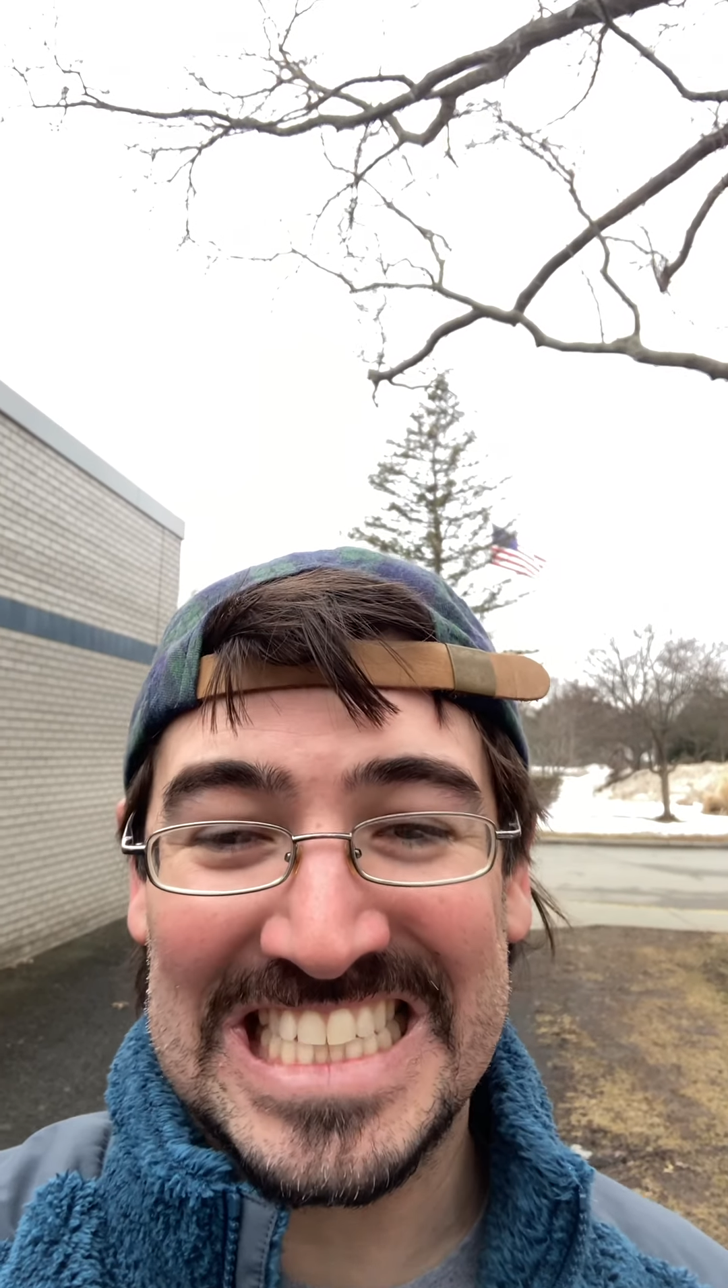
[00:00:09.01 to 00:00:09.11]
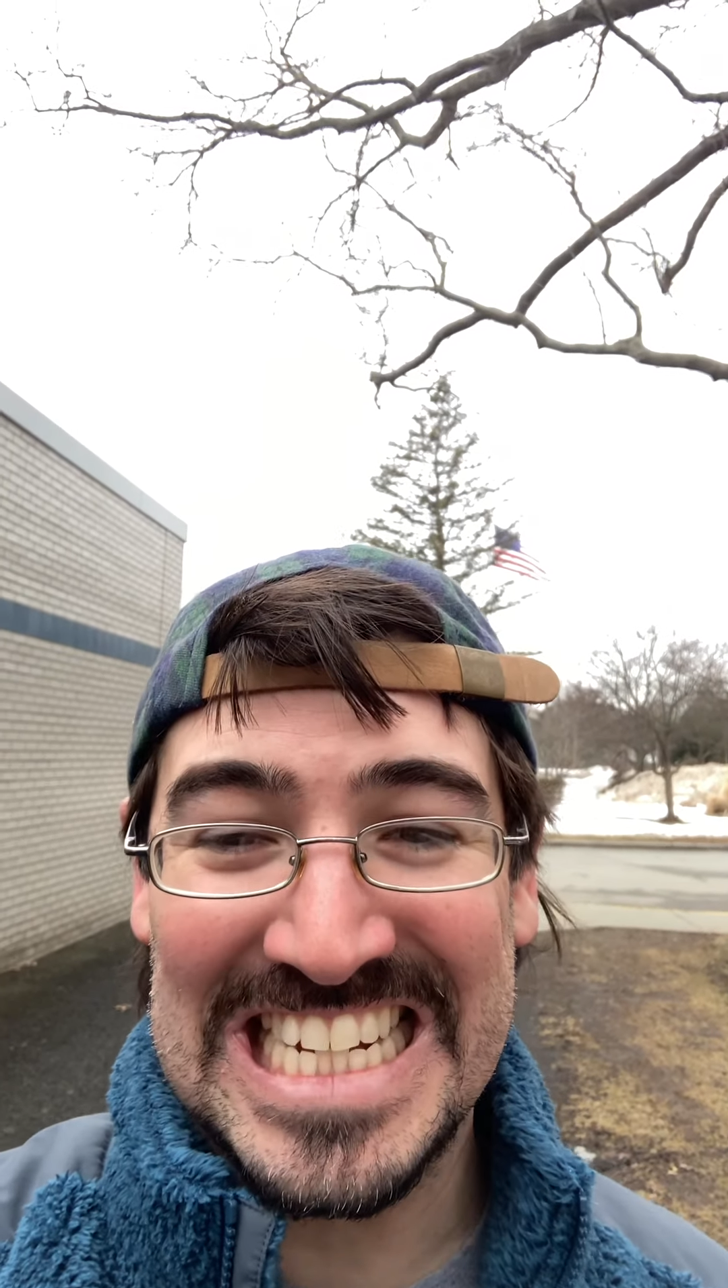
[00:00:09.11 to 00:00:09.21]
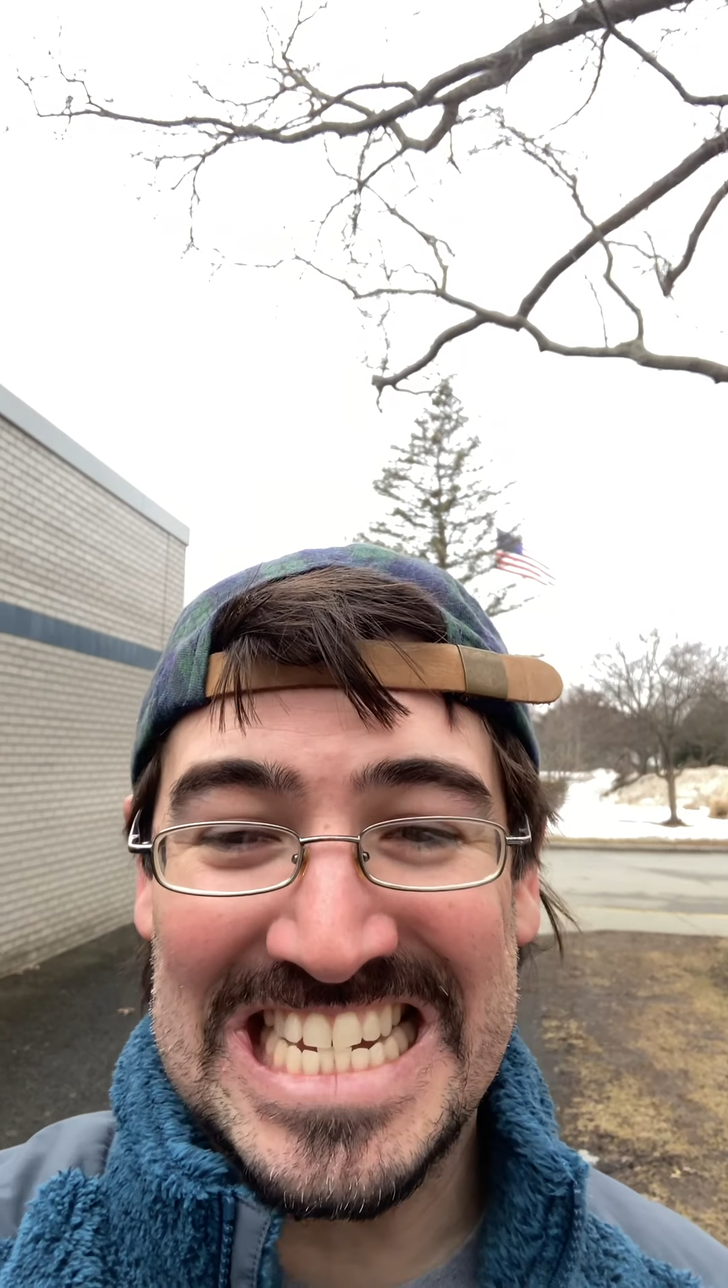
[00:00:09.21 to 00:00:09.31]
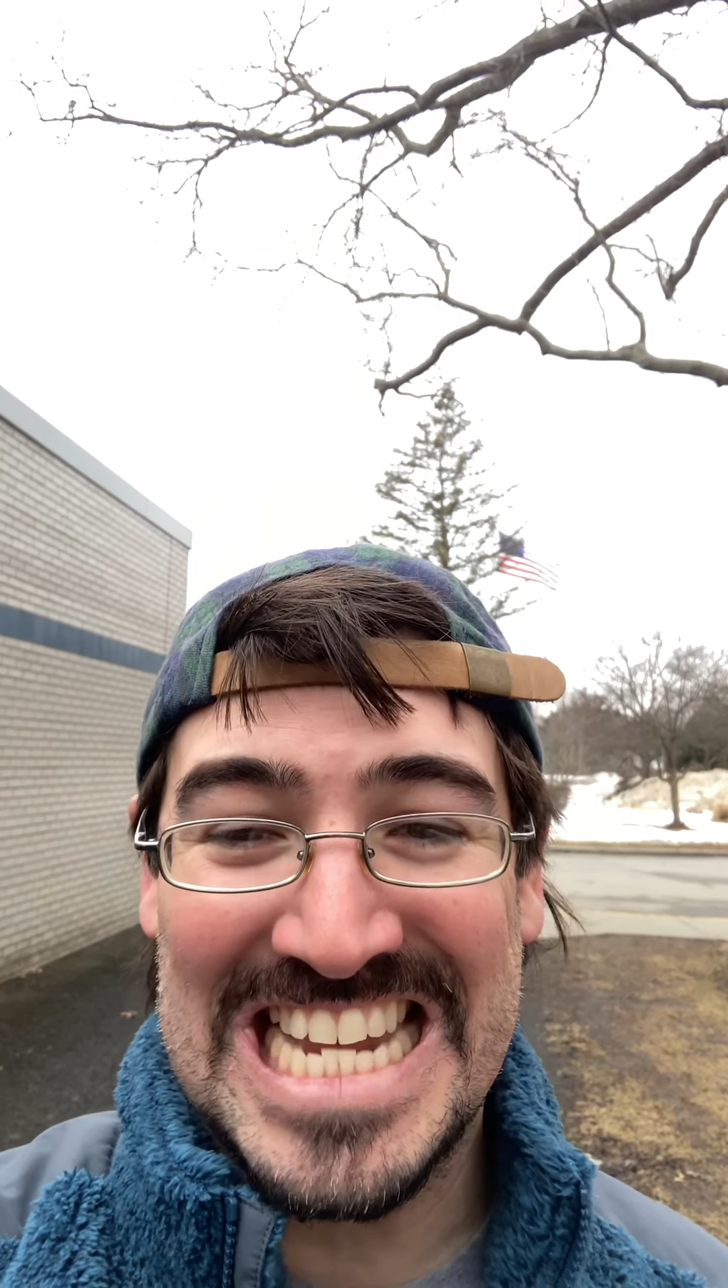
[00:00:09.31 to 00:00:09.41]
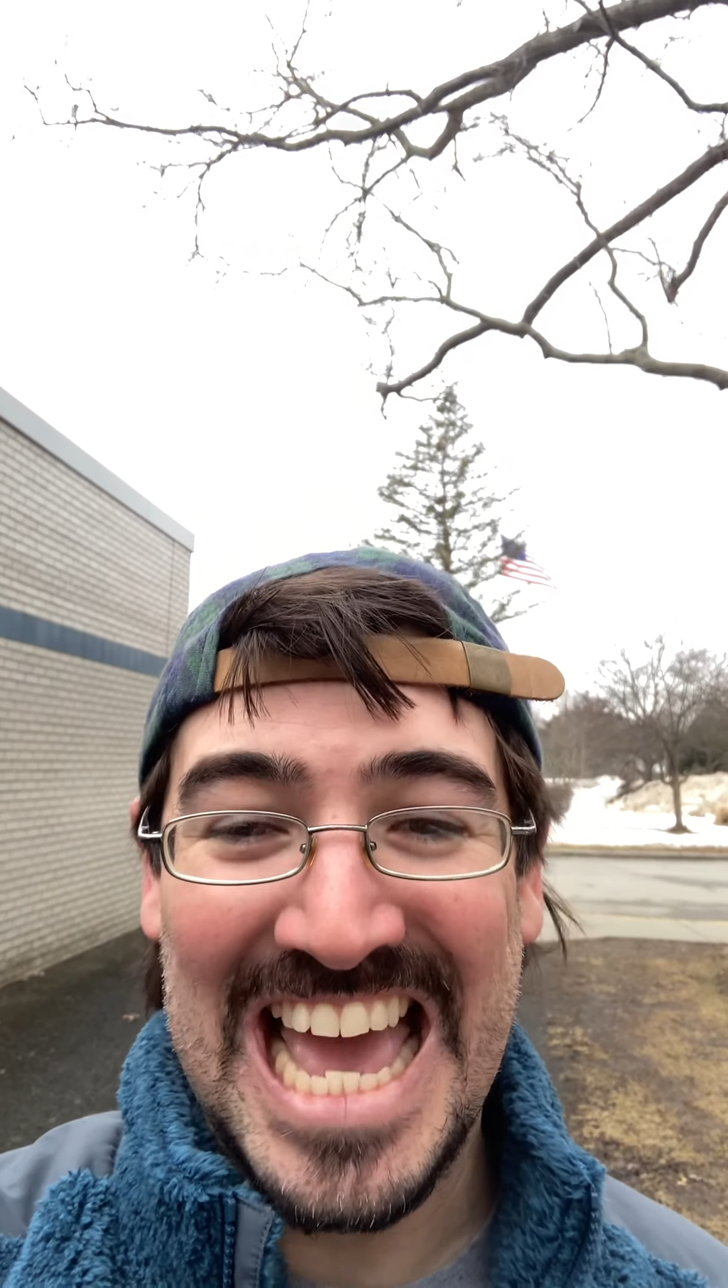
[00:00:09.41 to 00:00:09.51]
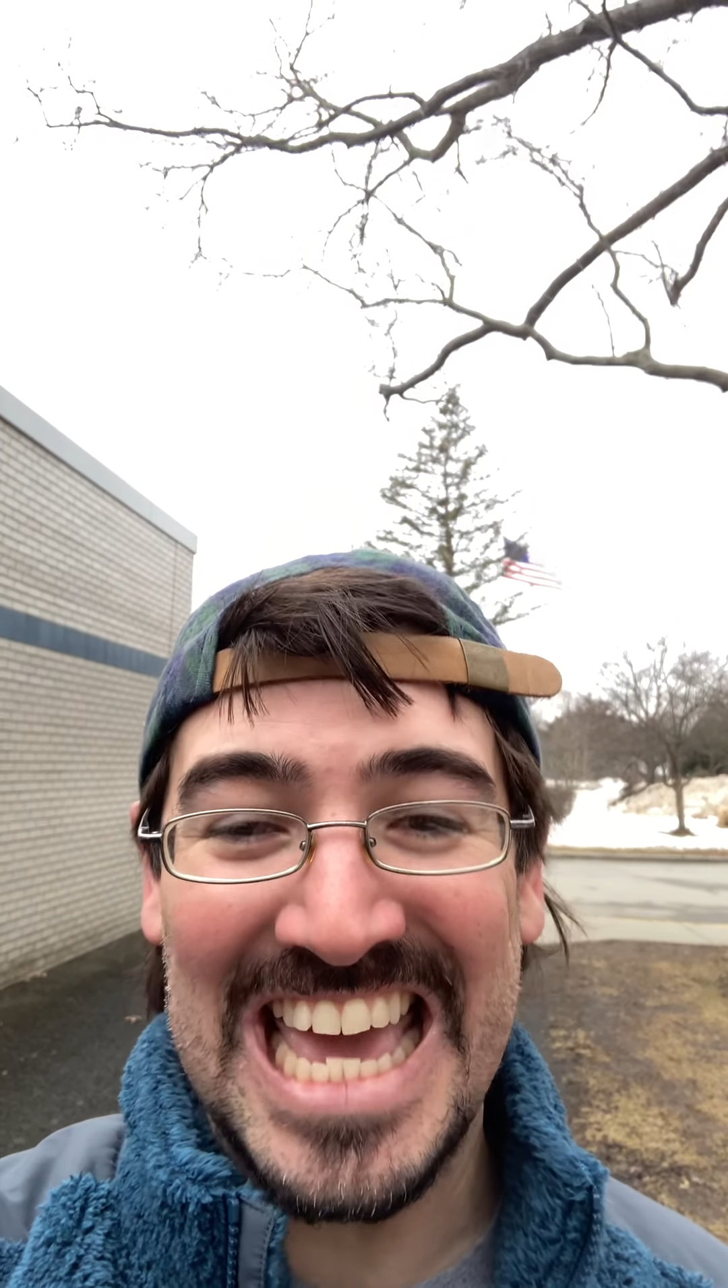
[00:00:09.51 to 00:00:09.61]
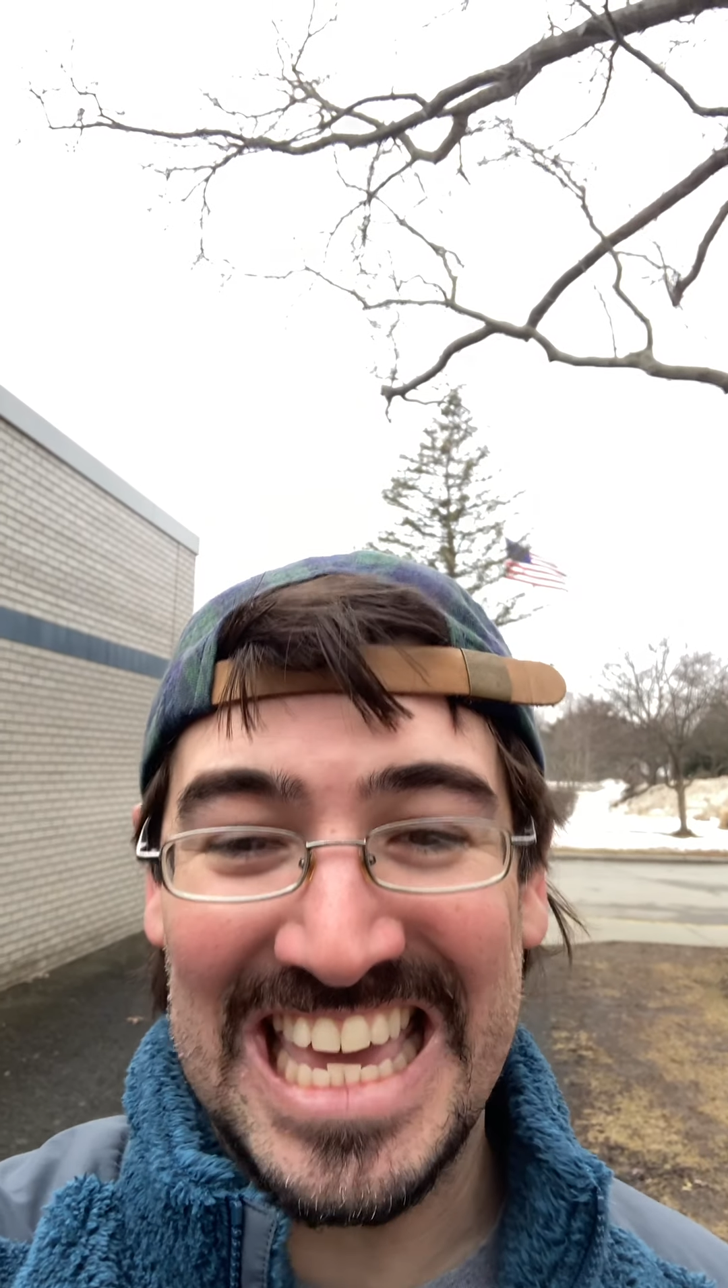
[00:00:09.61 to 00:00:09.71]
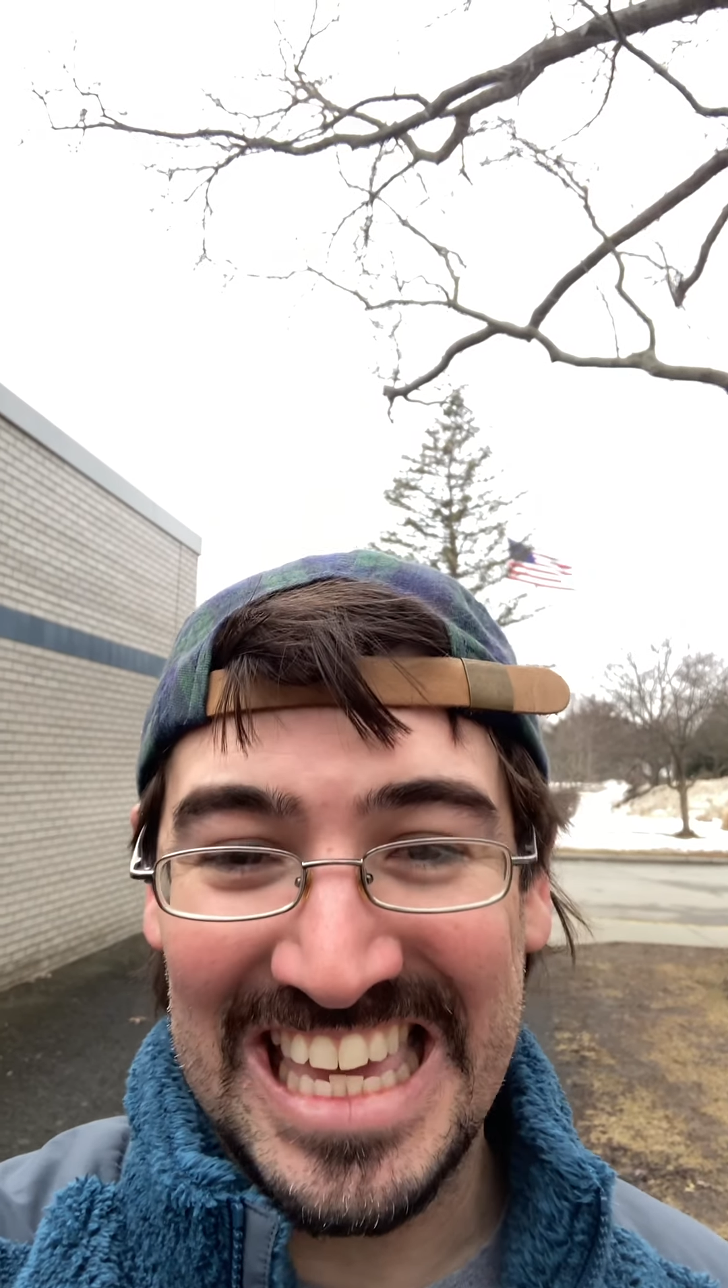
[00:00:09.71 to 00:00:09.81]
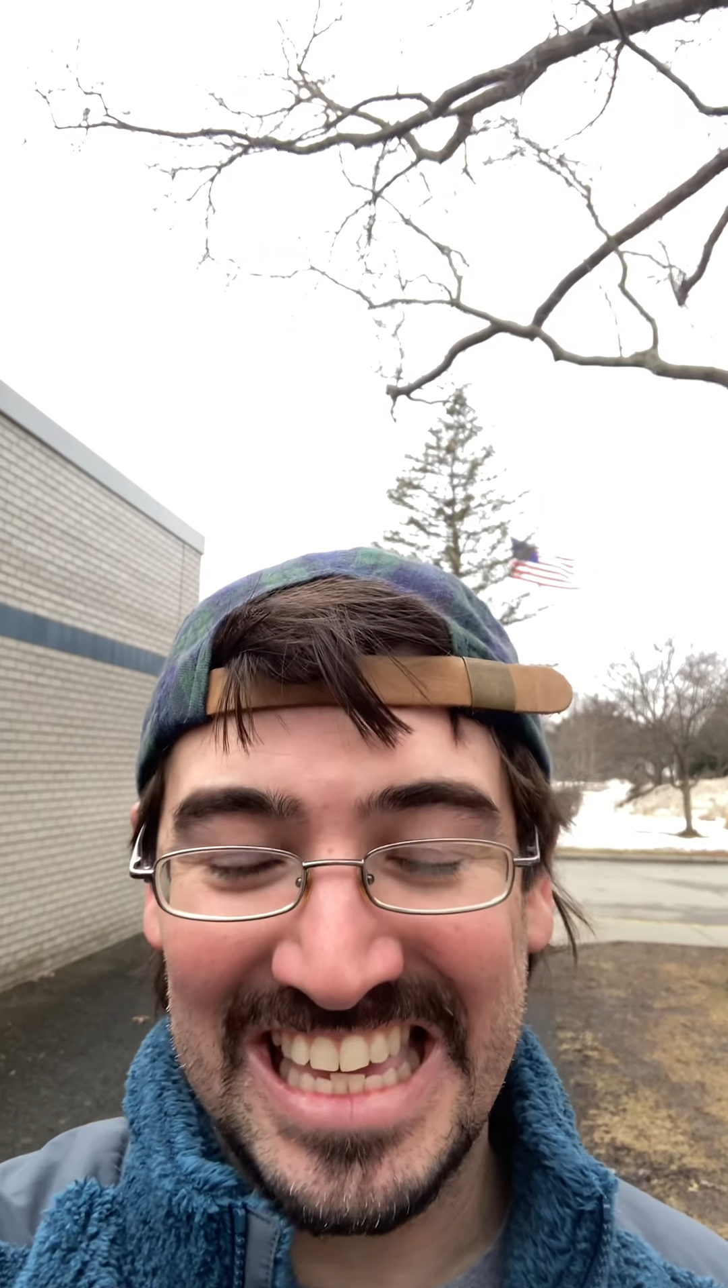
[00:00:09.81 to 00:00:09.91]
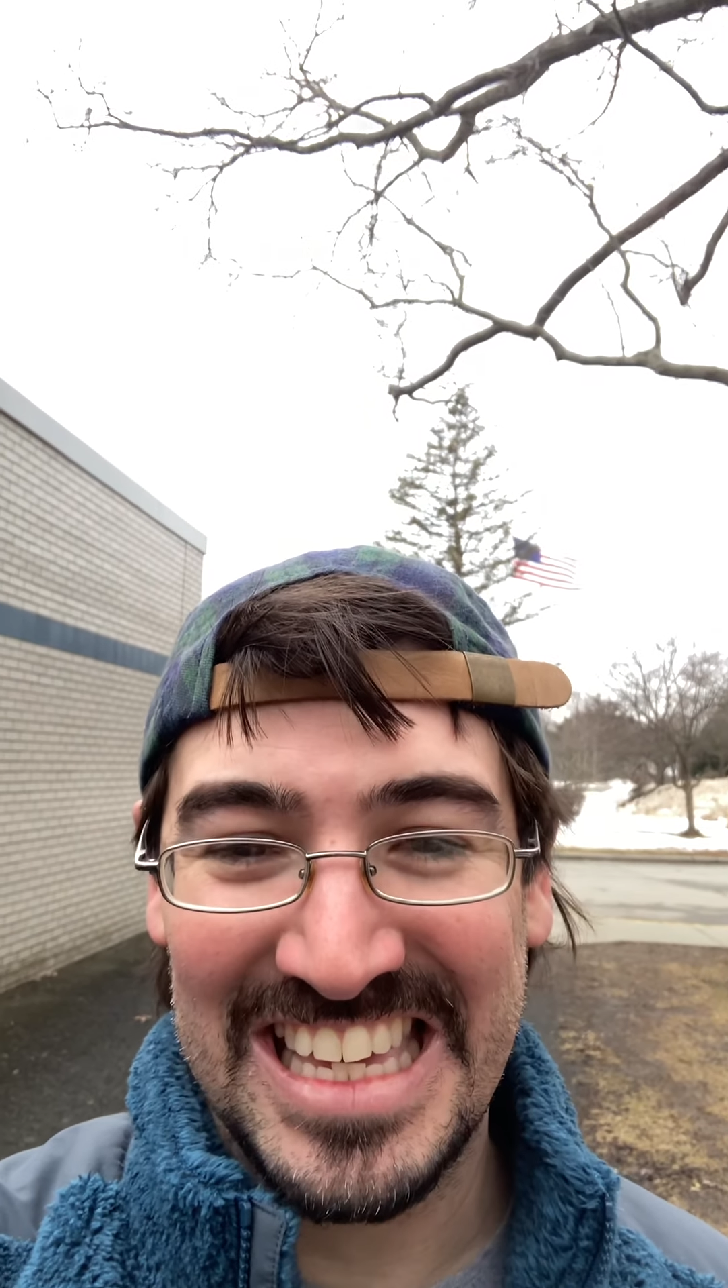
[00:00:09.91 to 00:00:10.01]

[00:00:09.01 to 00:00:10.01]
today,